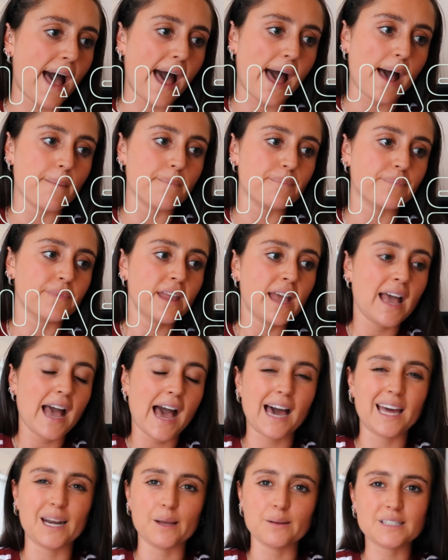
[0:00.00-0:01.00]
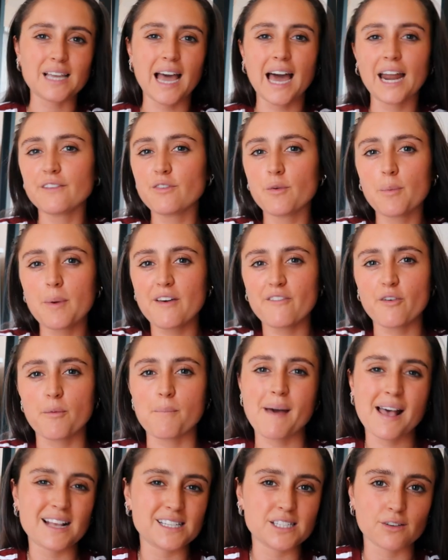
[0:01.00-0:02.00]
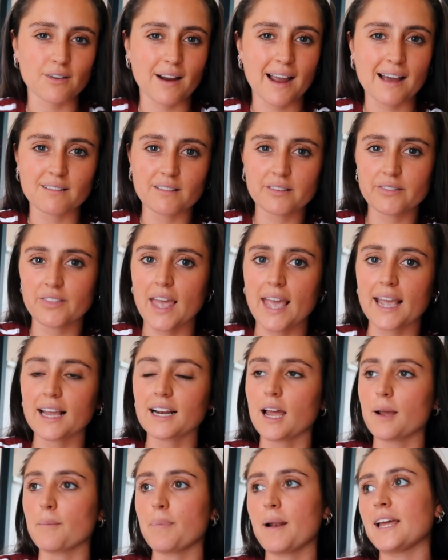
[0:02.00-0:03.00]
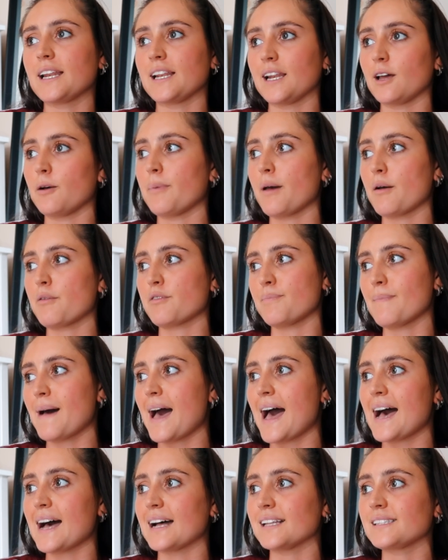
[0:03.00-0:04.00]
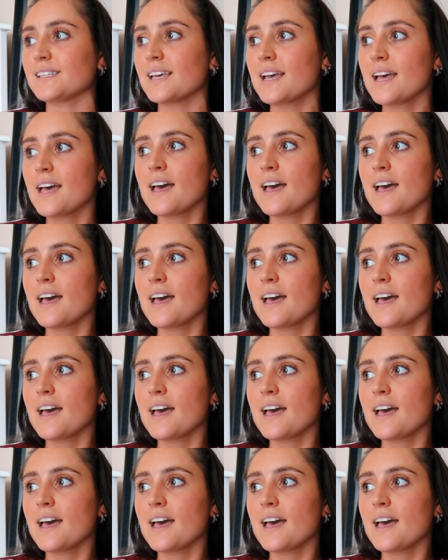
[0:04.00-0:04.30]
and it was kind of a bit of a mess around thing, like played a little bit with Matt,